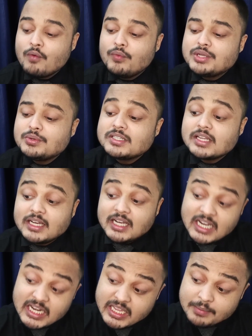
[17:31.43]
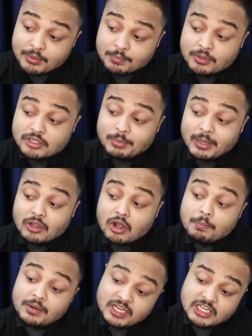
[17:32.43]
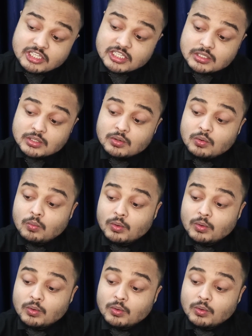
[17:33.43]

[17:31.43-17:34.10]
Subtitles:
which was earlier proposed by Copernicus,